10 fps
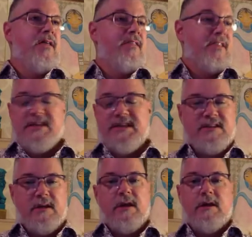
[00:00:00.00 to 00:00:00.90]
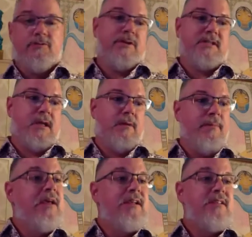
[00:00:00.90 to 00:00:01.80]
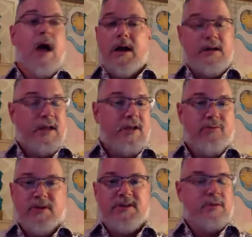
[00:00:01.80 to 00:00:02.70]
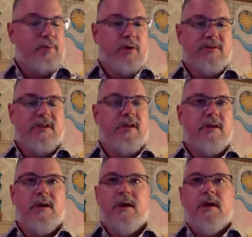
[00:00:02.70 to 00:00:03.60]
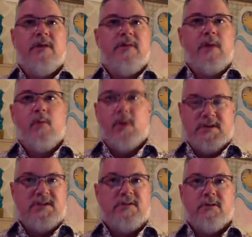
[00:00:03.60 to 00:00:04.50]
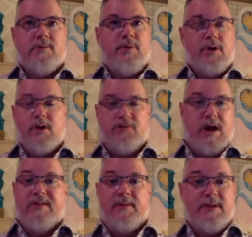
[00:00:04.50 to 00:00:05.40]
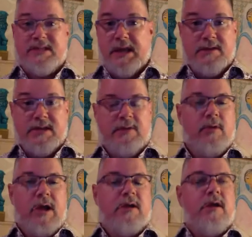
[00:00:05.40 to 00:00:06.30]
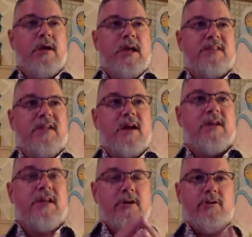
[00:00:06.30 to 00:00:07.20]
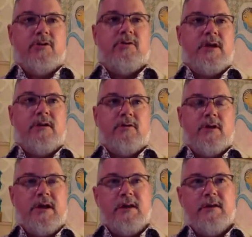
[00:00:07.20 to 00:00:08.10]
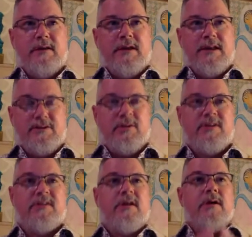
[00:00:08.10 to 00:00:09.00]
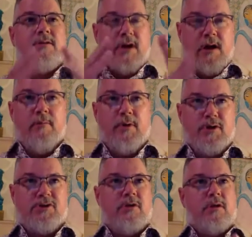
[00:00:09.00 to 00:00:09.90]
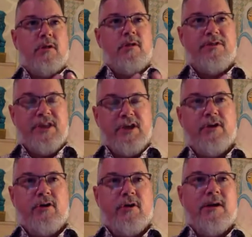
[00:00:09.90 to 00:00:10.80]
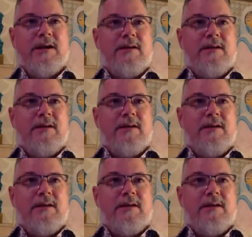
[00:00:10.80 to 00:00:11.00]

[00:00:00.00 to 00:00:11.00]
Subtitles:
this is going to interest them. Not going to interest the person that wants to put on Driving Miss Daisy, right? It's not going to interest the commercial theater